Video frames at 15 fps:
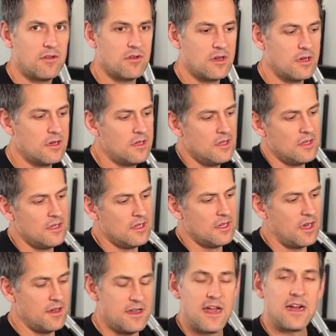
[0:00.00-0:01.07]
of
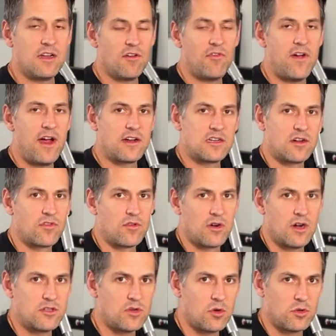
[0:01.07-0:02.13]
a negative factor
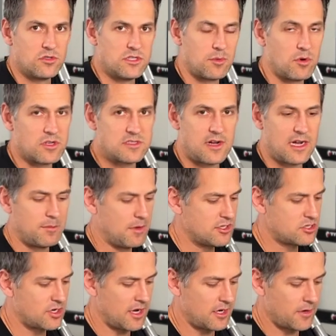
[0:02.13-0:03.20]
for a Total Gym or a Sony Bench
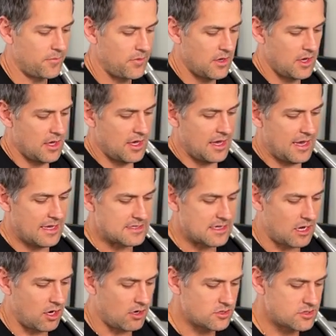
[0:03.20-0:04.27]
trainer. It's
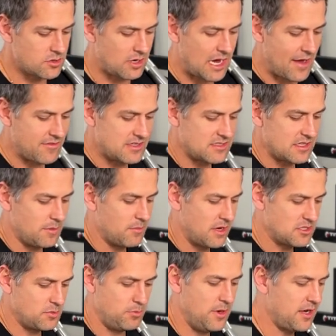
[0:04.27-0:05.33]
also obviously
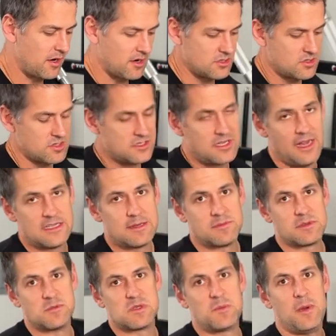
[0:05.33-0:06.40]
much bigger, so this takes up
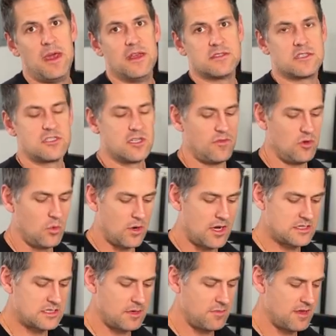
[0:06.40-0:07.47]
some space. So if you
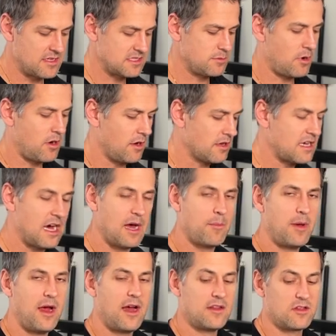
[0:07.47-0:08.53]
want something that's small and
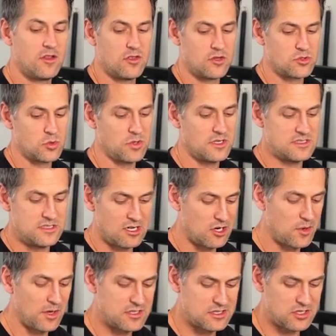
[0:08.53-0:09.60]
compact, there's really
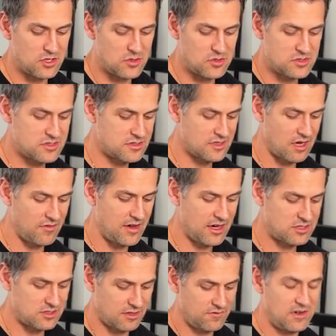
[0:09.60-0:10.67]
zero excuse of
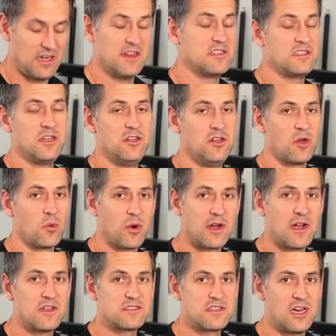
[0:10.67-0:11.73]
actually fitting this into your
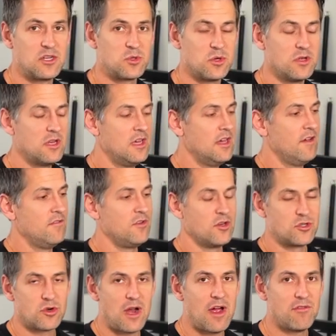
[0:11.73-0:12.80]
workout schedule. If you're
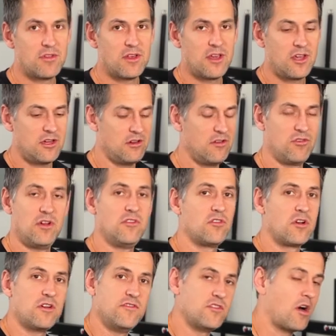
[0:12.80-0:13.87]
traveling, if you're
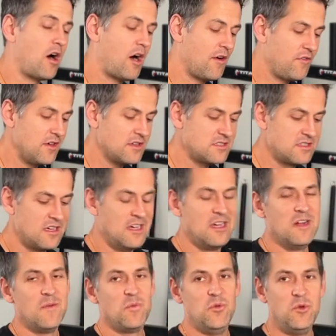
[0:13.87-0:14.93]
in your office,
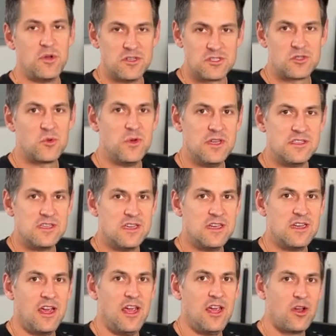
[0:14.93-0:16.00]
you could squeeze
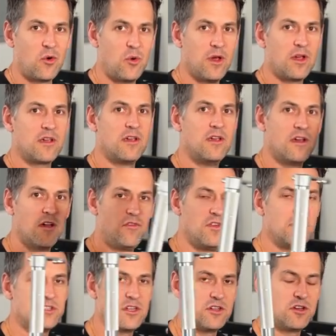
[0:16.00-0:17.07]
in a quick,
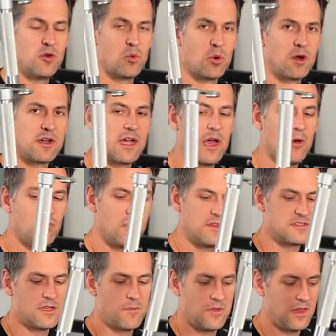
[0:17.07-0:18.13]
efficient, good workout with
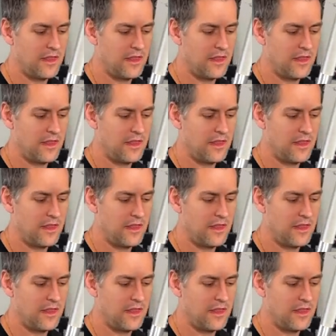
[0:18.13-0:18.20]
something